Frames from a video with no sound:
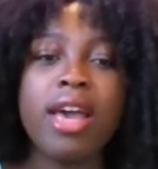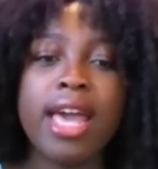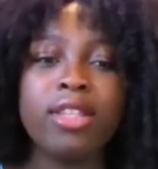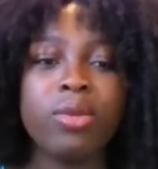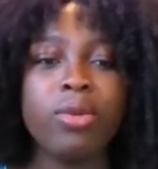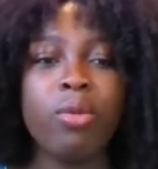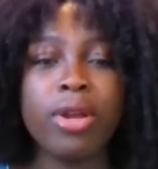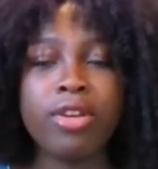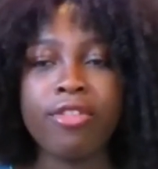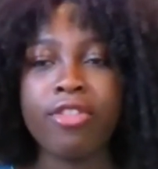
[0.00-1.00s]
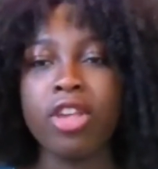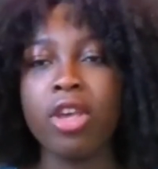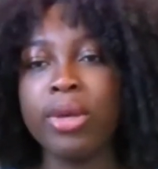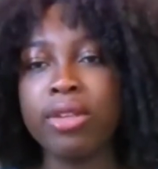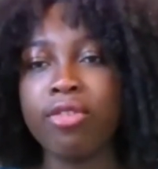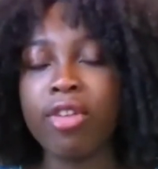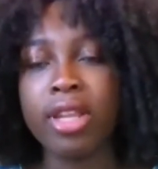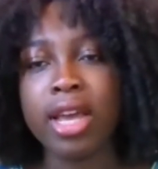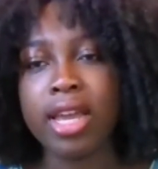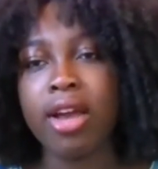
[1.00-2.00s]
And so we wonder, for you as a
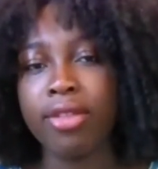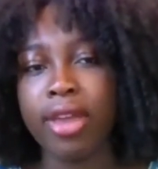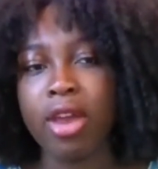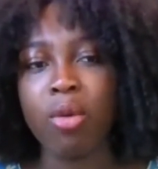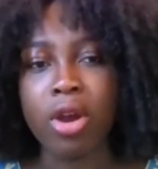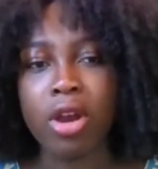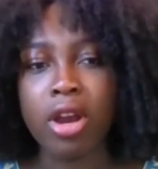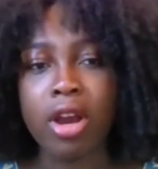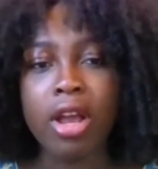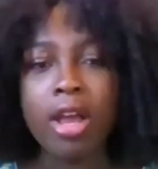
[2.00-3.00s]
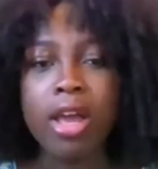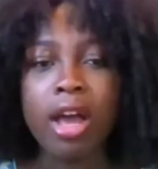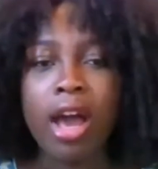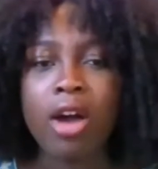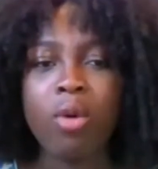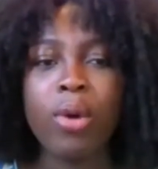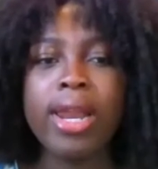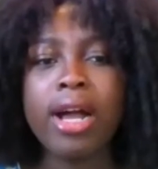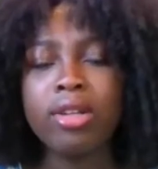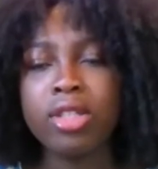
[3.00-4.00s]
frontline healthcare worker, What
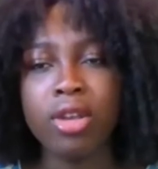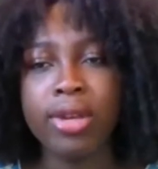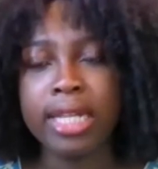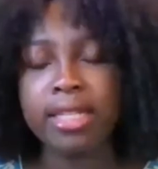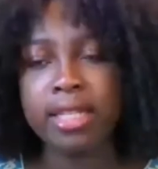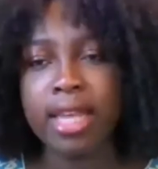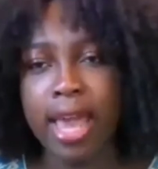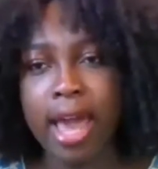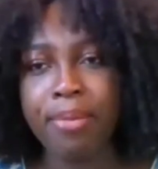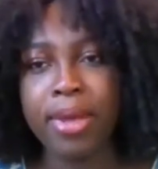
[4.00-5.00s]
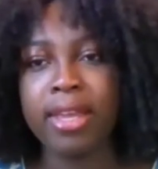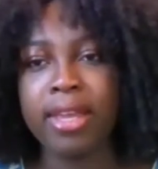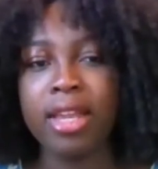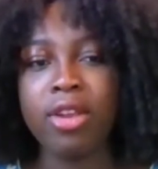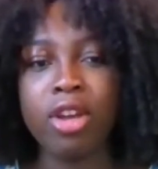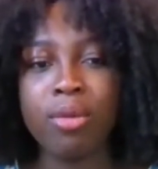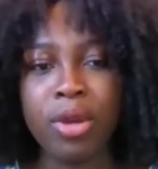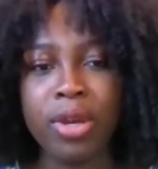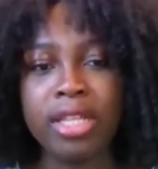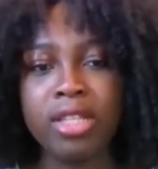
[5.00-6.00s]
else do you need to see happen in your
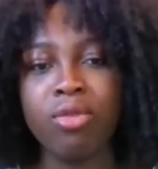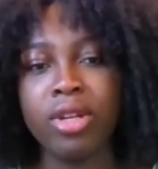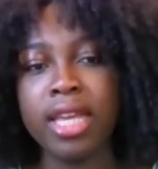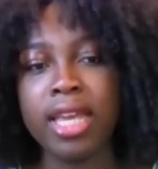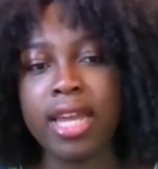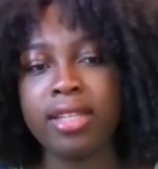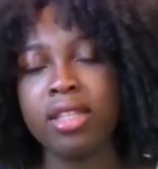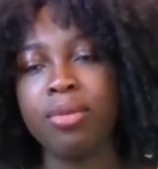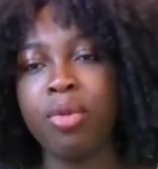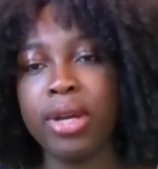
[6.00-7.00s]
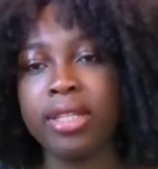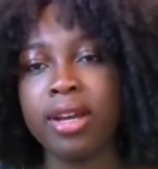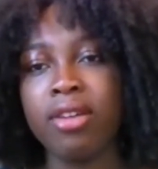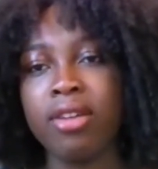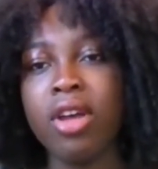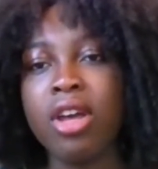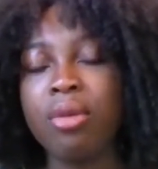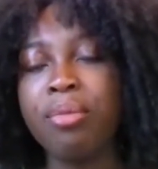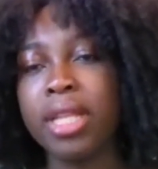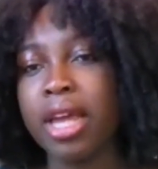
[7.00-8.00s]
community to really get us to the point of
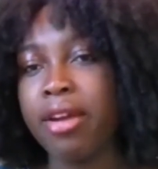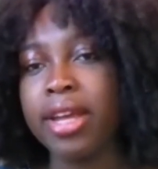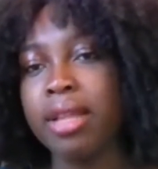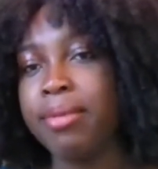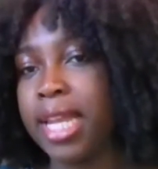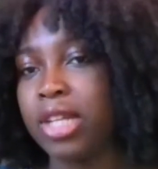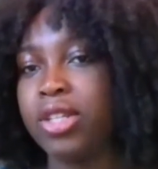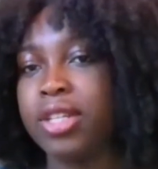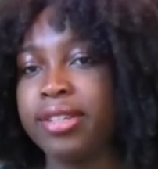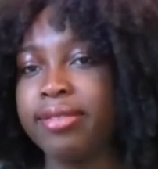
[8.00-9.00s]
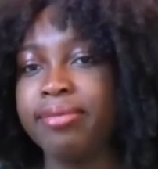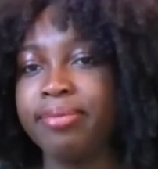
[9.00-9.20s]
malaria elimination?